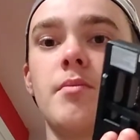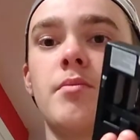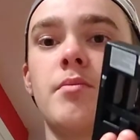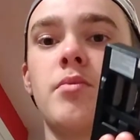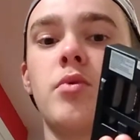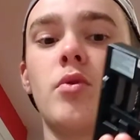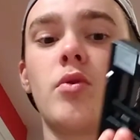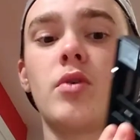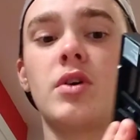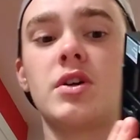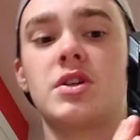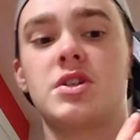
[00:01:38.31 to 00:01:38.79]

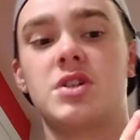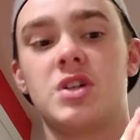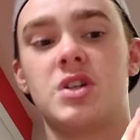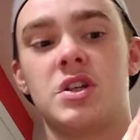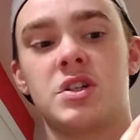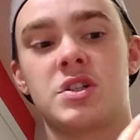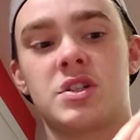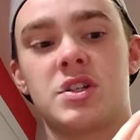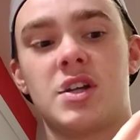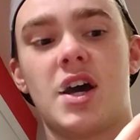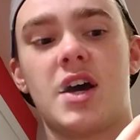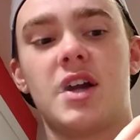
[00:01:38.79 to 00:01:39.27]
which
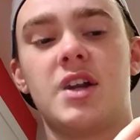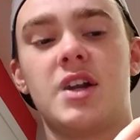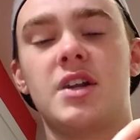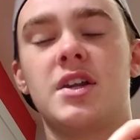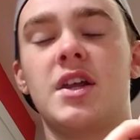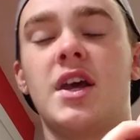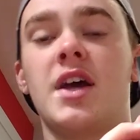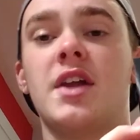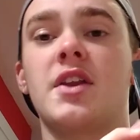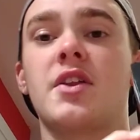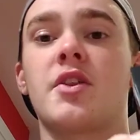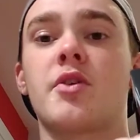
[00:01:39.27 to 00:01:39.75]
is not at
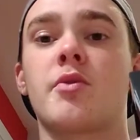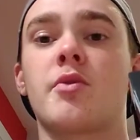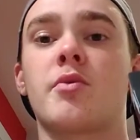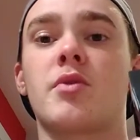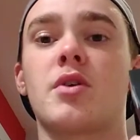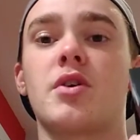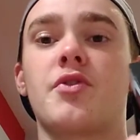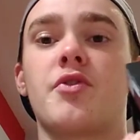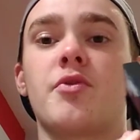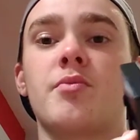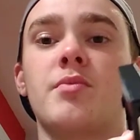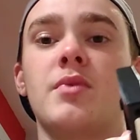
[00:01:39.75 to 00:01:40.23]
the end of the
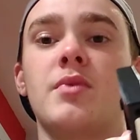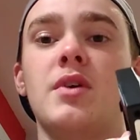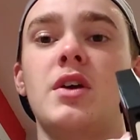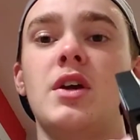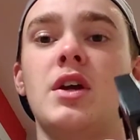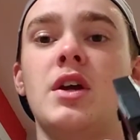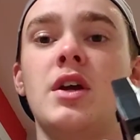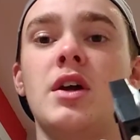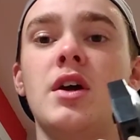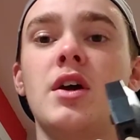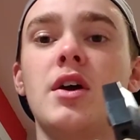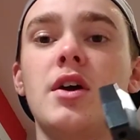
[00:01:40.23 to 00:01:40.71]
world for
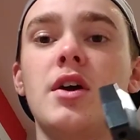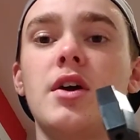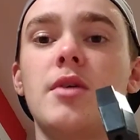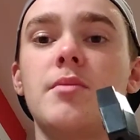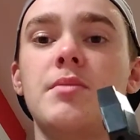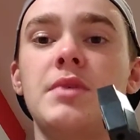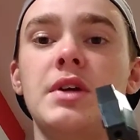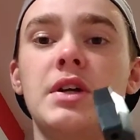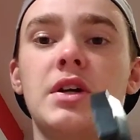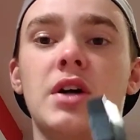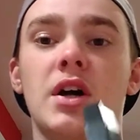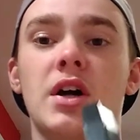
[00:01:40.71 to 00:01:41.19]
me
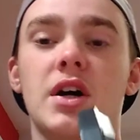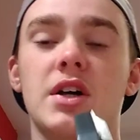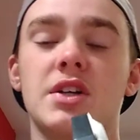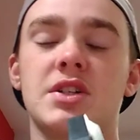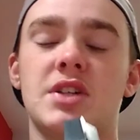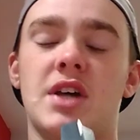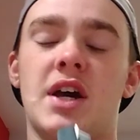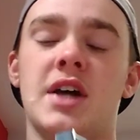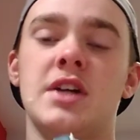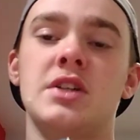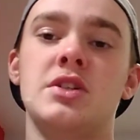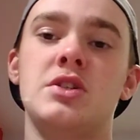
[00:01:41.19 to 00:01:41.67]
because
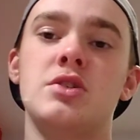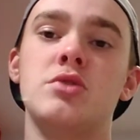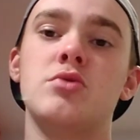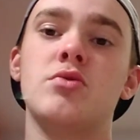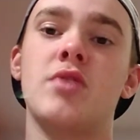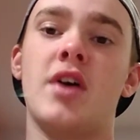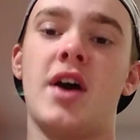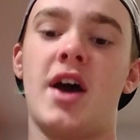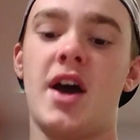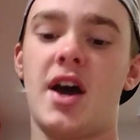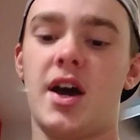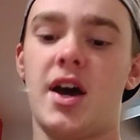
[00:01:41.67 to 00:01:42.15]
I
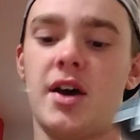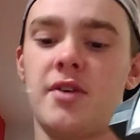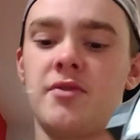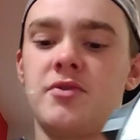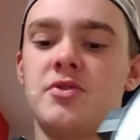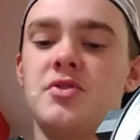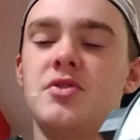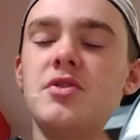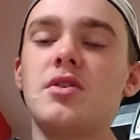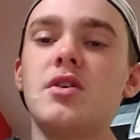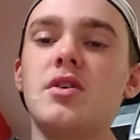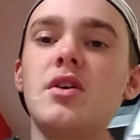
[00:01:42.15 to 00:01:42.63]
do
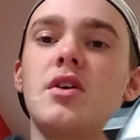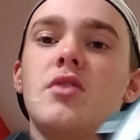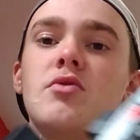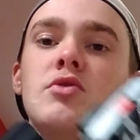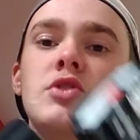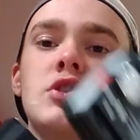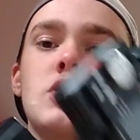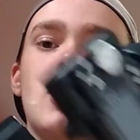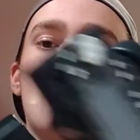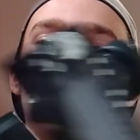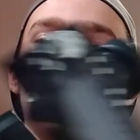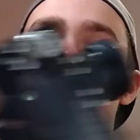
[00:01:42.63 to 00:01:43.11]
have
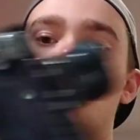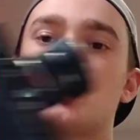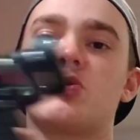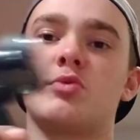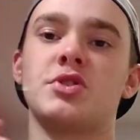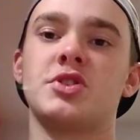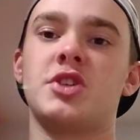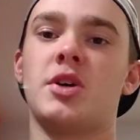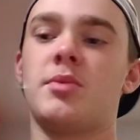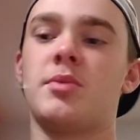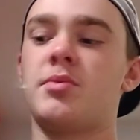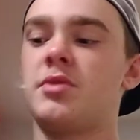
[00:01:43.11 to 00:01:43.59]

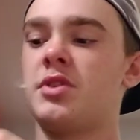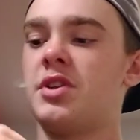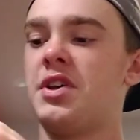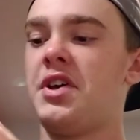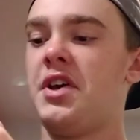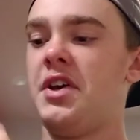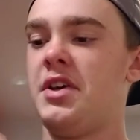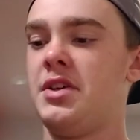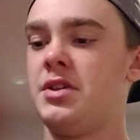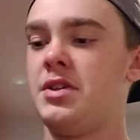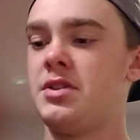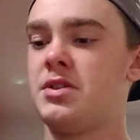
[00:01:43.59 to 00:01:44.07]
rechargeable
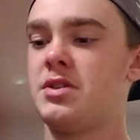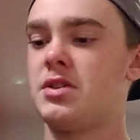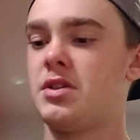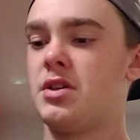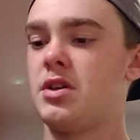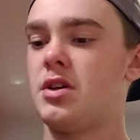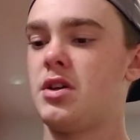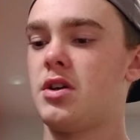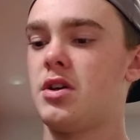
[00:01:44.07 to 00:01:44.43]
AA's,